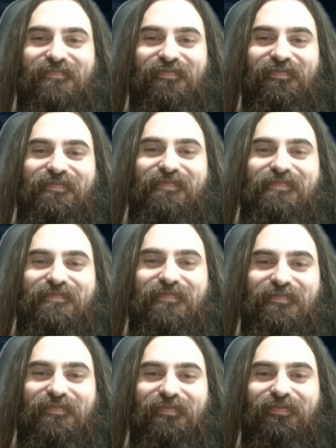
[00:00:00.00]

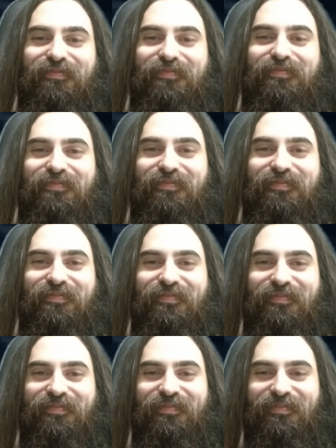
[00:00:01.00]

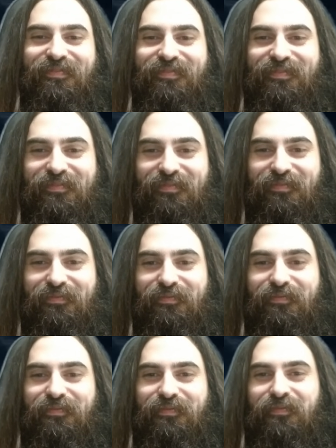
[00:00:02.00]

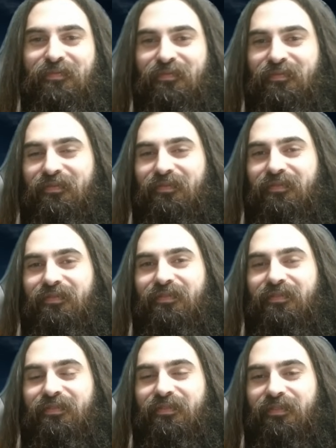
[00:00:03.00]

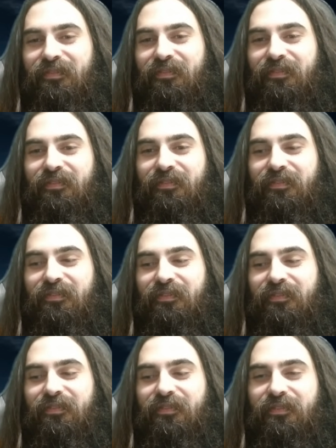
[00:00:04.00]

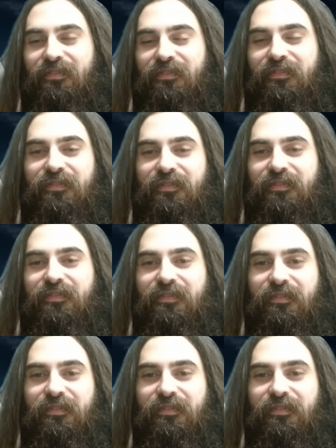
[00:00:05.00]
(silent)